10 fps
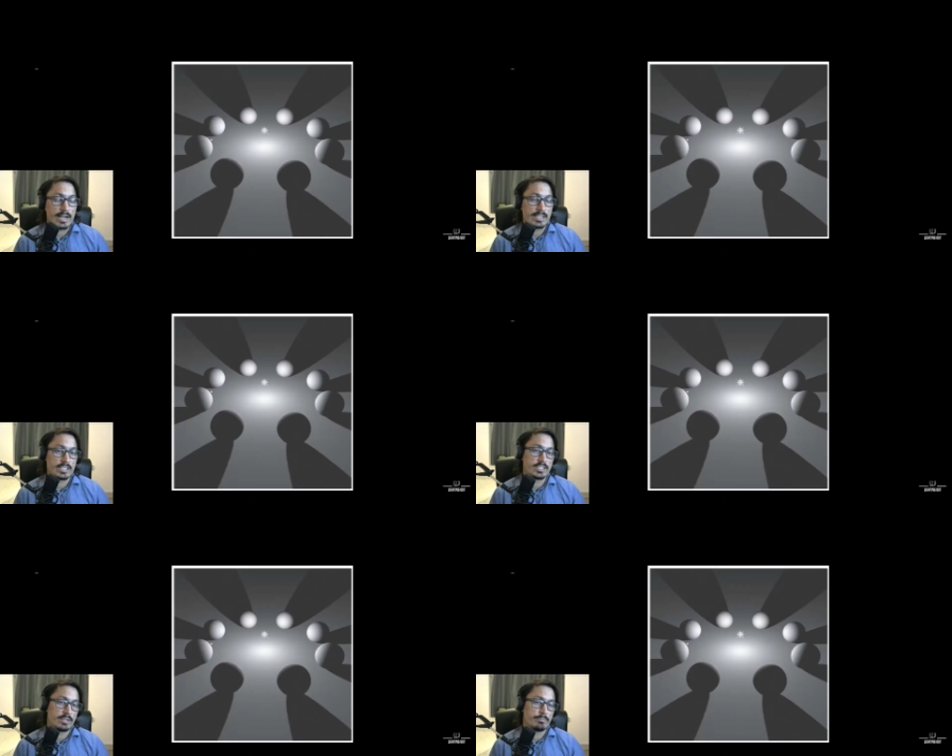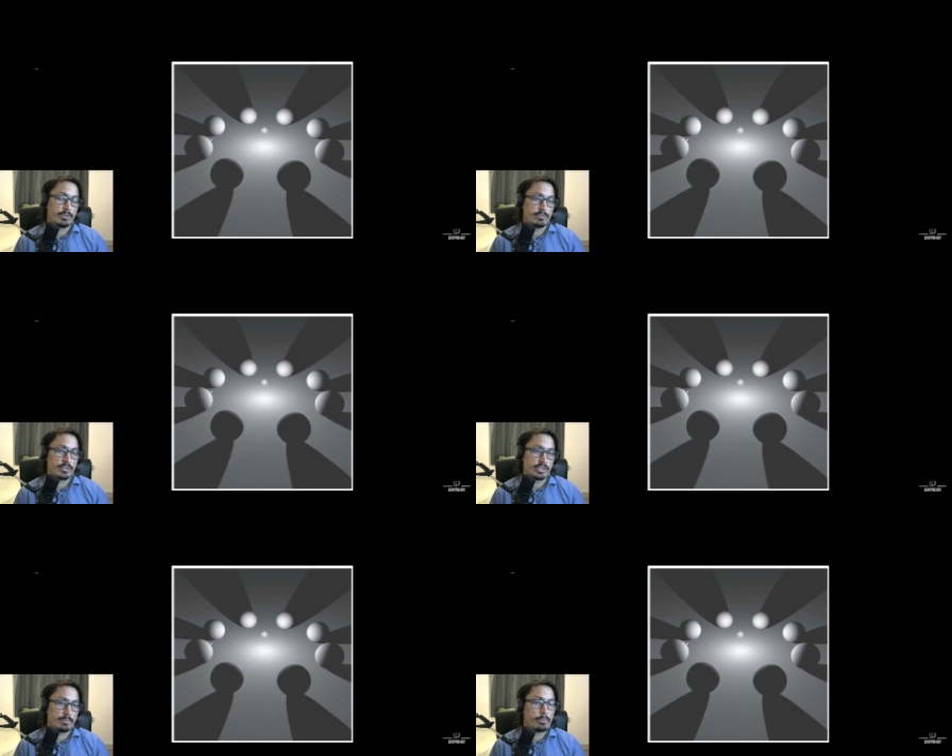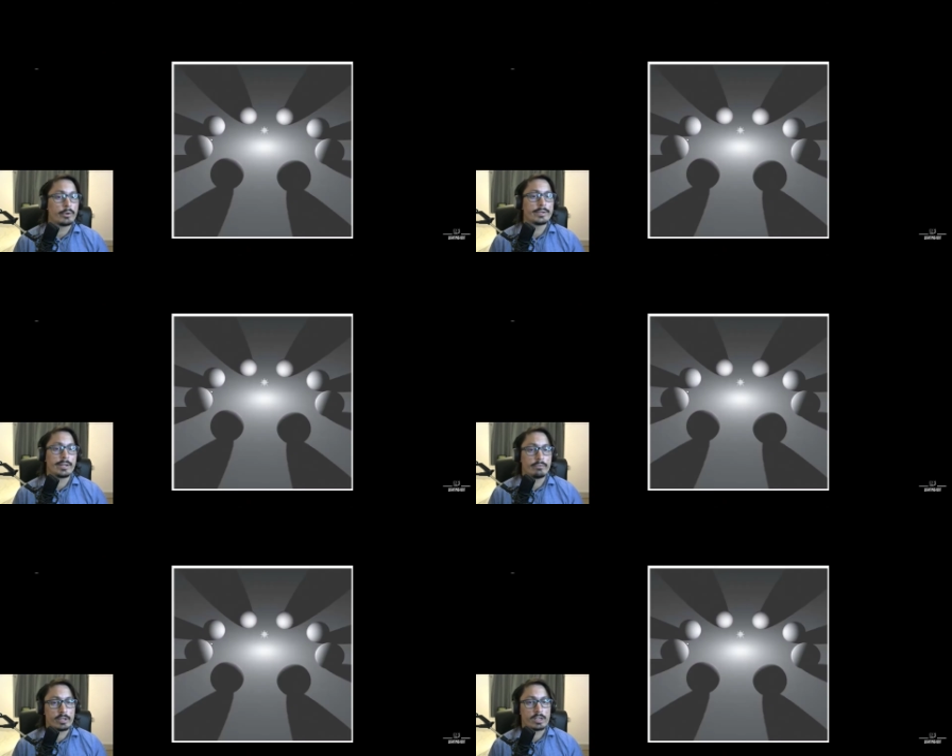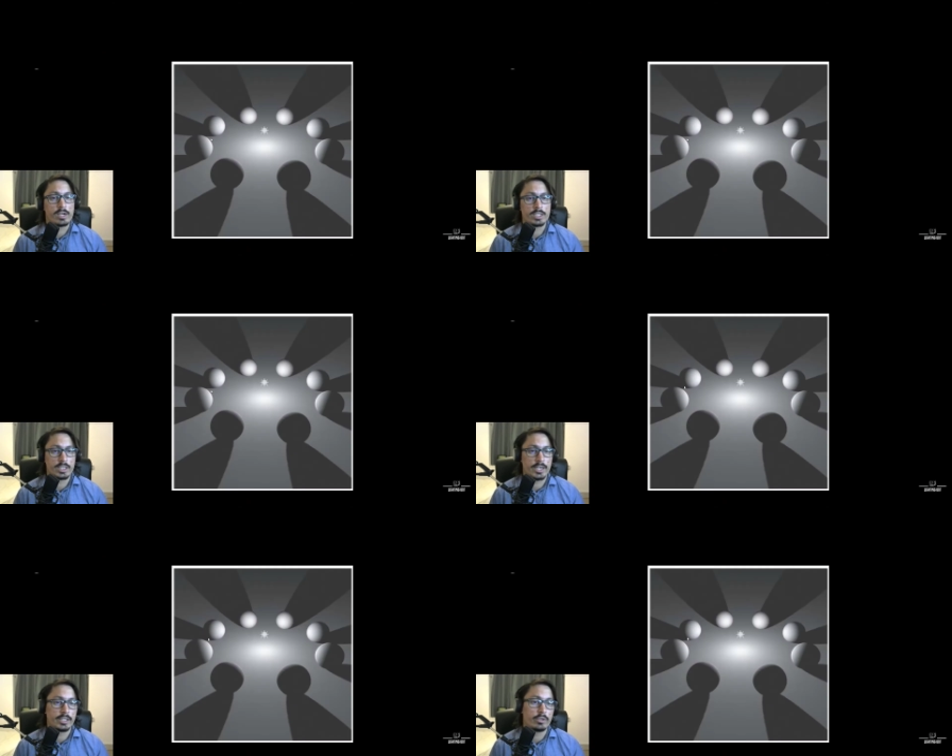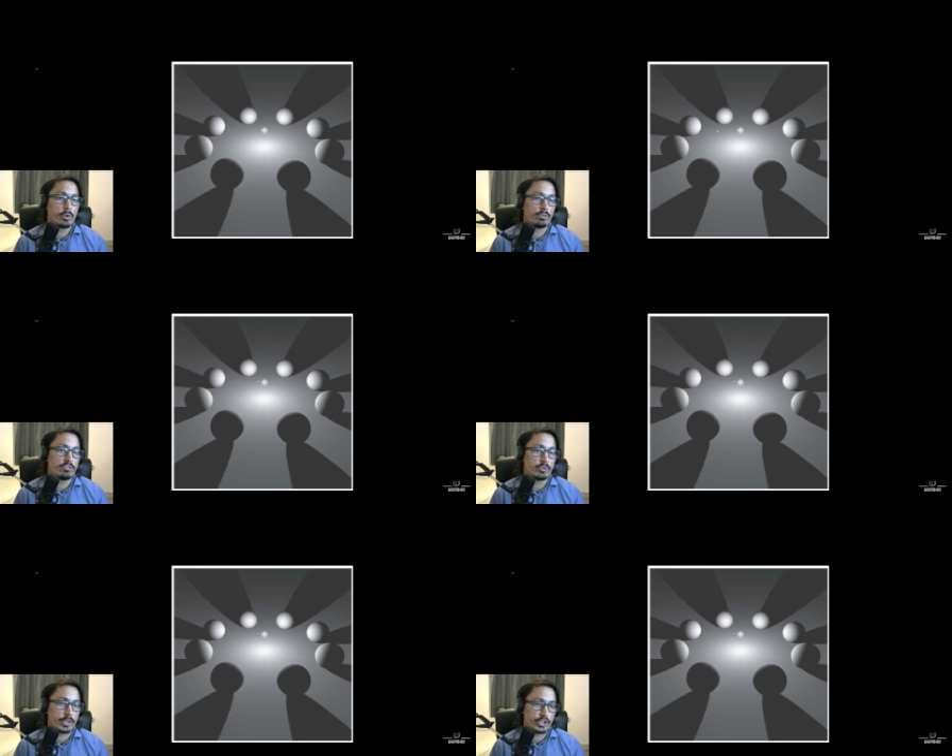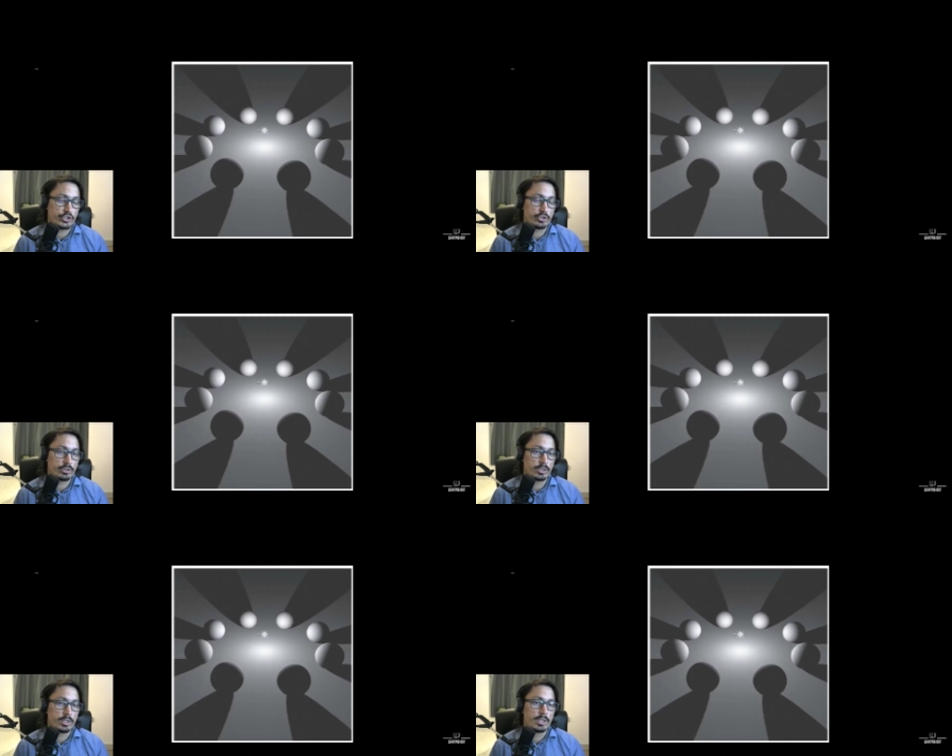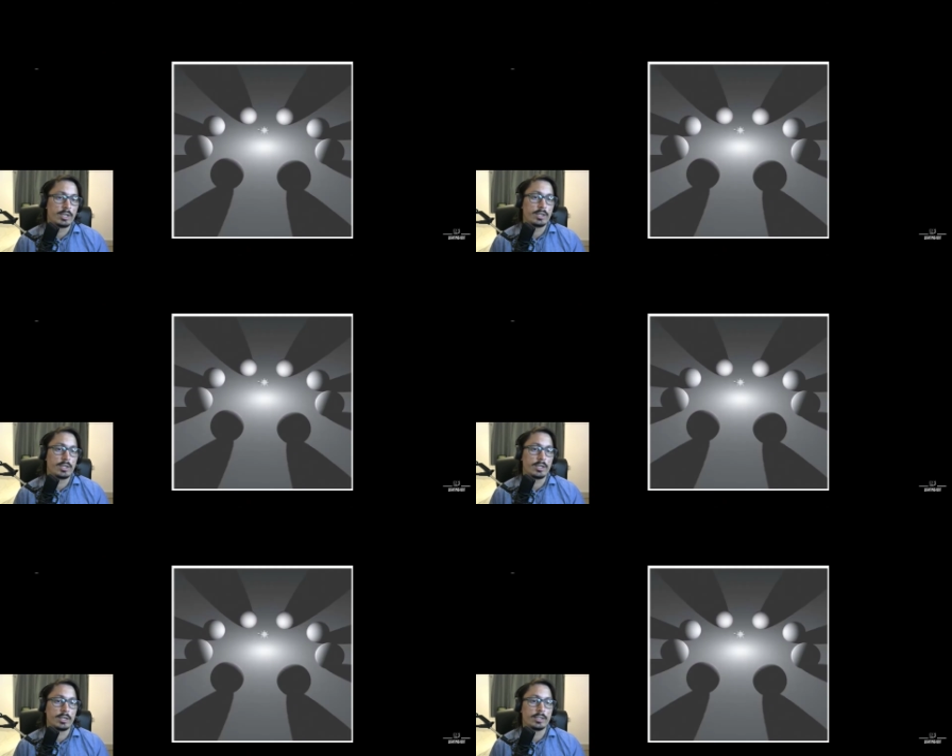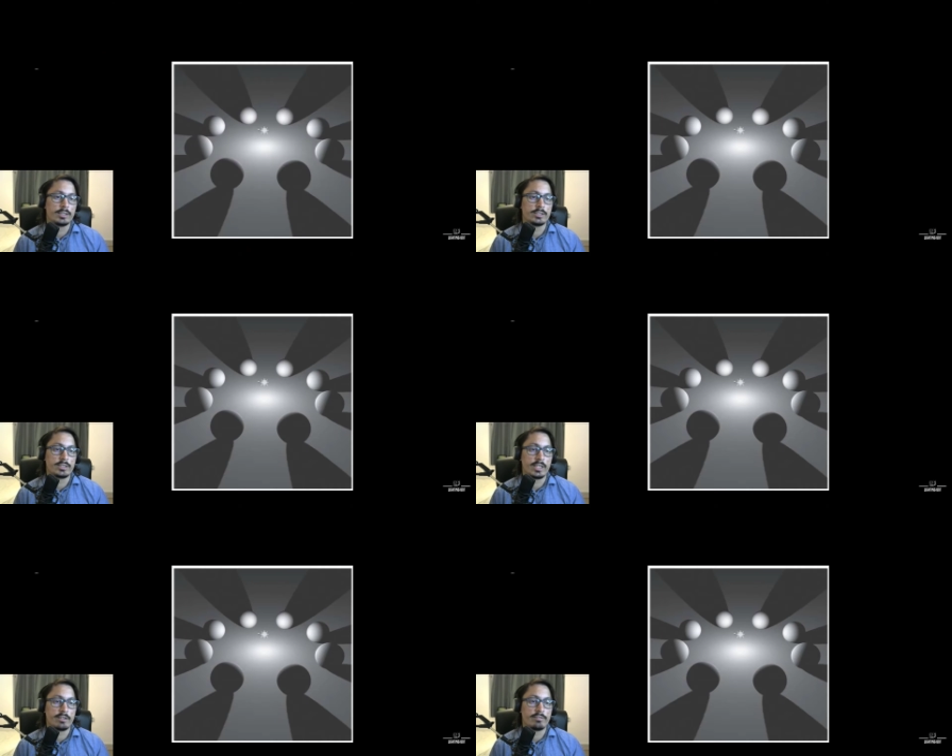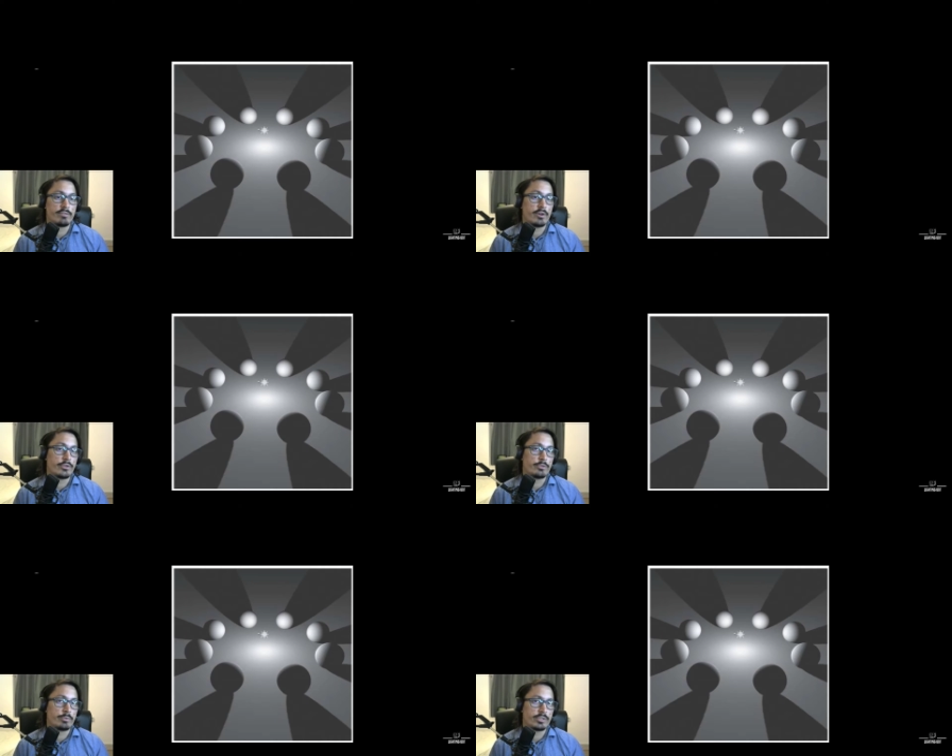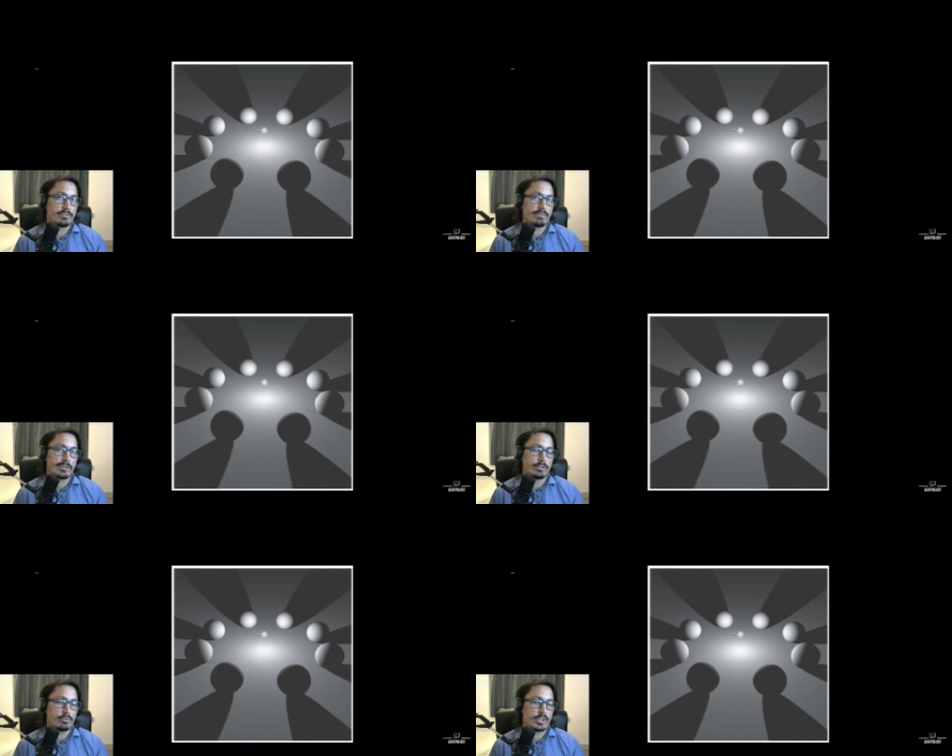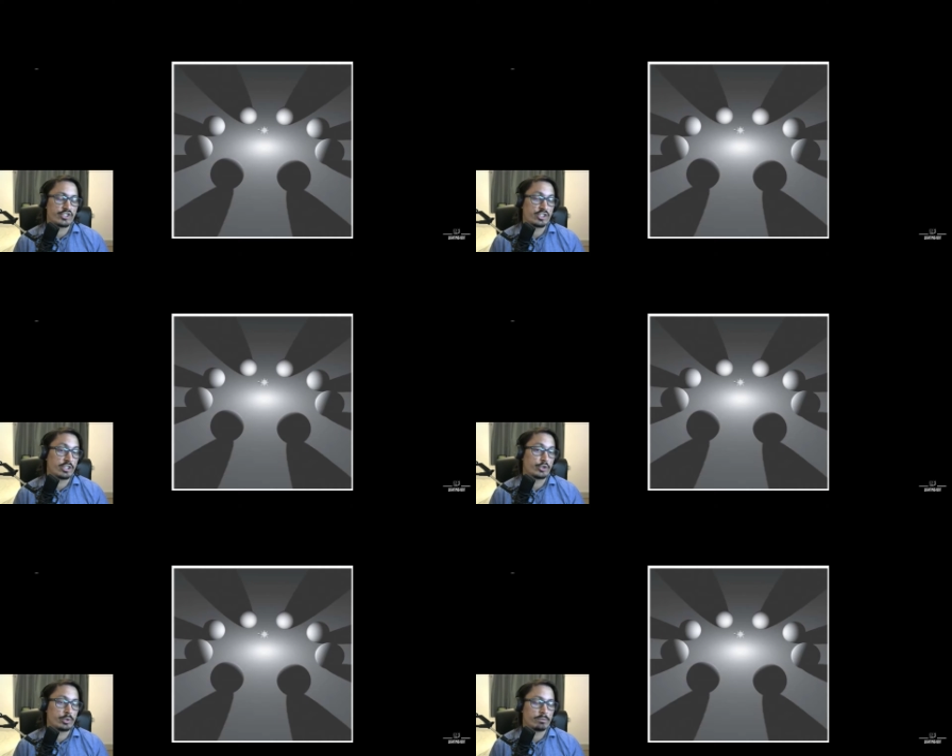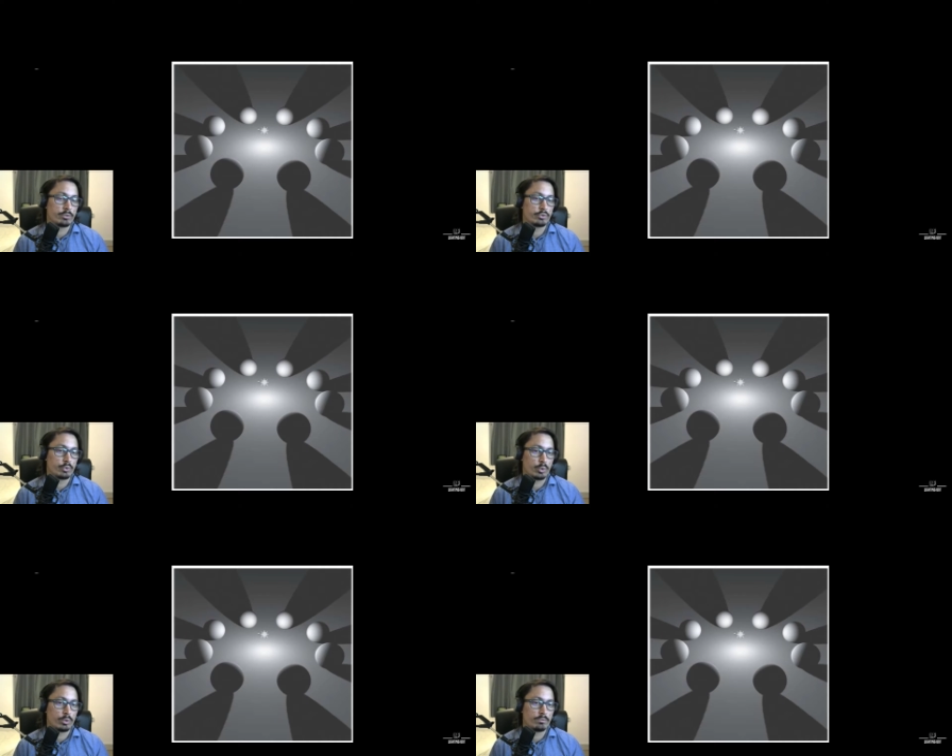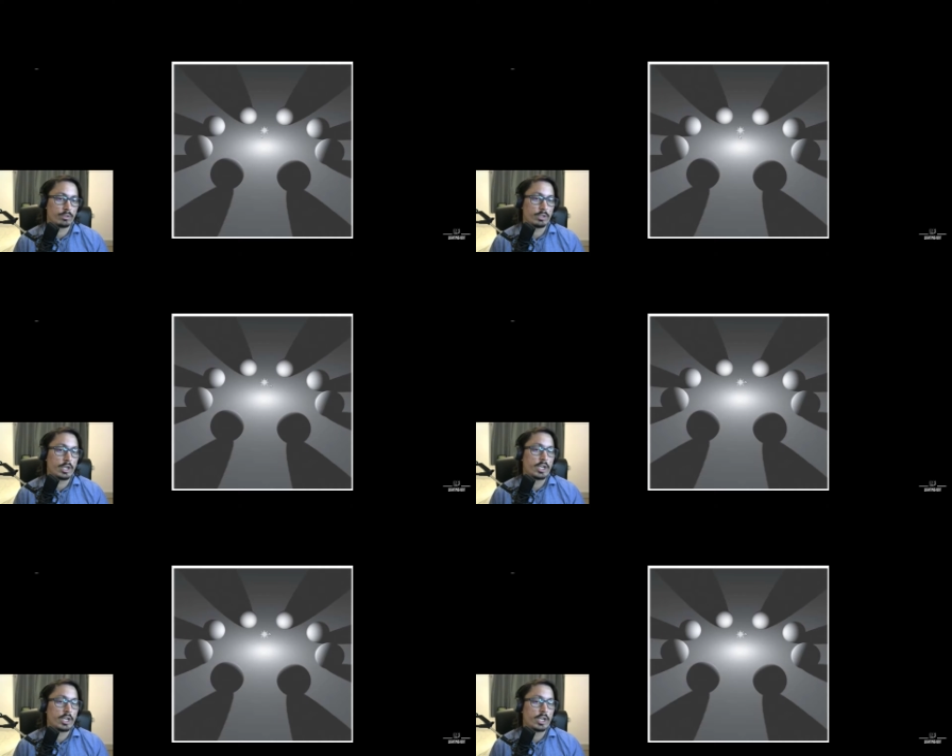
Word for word: As I said previously, point light will cast light in all direction uh, instead of a very specific direction that you have control over.